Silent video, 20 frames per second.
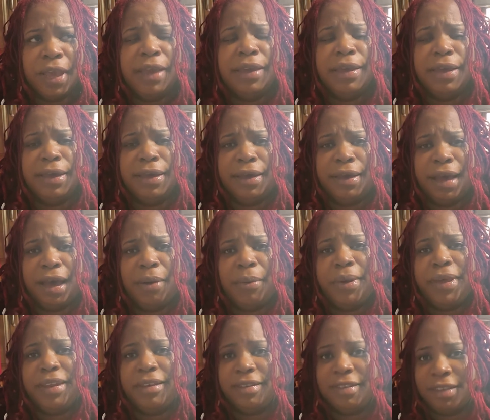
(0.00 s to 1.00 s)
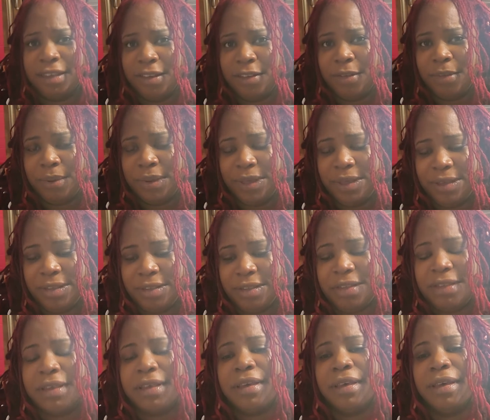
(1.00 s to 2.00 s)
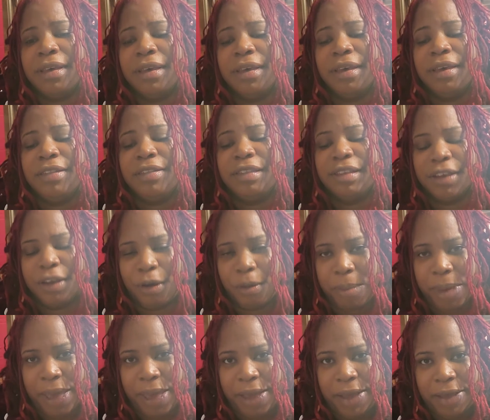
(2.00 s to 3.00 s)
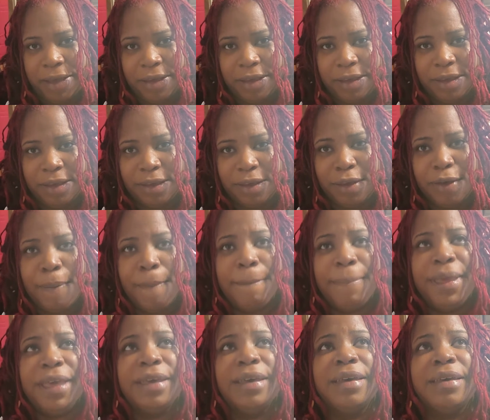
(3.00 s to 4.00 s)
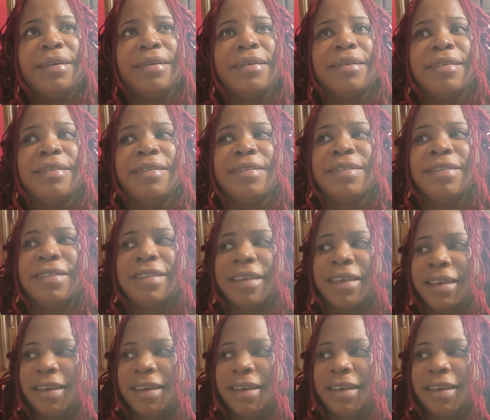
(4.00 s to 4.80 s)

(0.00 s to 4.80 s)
Yeah, I waited 6 weeks to go back because